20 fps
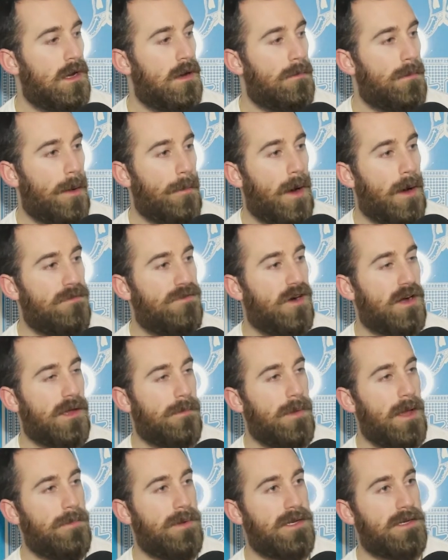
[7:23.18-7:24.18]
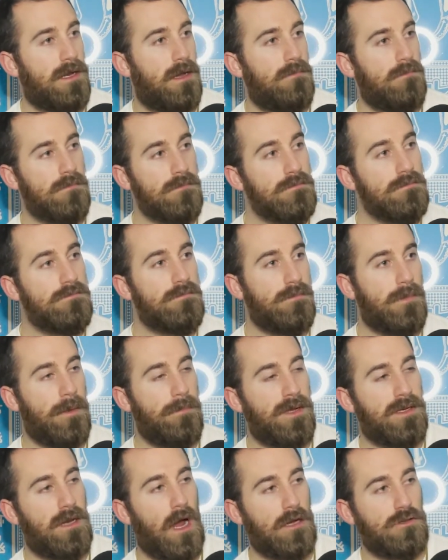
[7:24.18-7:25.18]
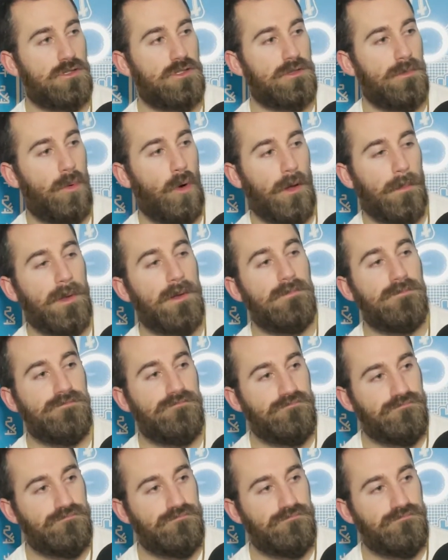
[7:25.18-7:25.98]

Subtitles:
My mom fucking made me a doctor's appointment.